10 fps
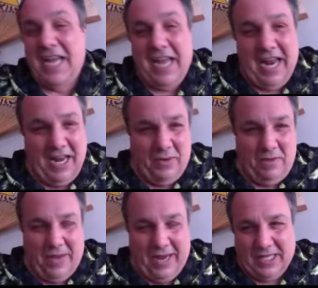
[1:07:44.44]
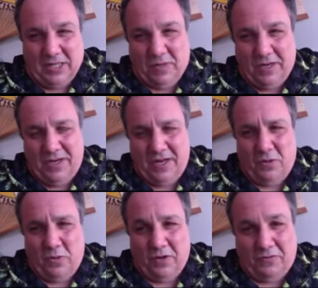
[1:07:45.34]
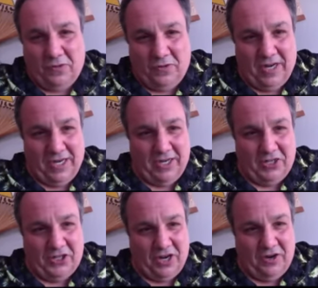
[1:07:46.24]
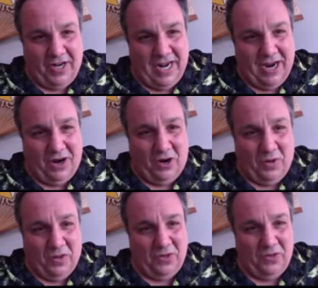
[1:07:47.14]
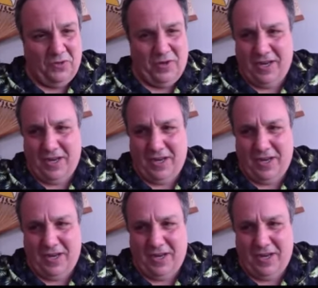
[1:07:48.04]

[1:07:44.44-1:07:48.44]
anyway, man, it's been a wonderful sharing an hour with you.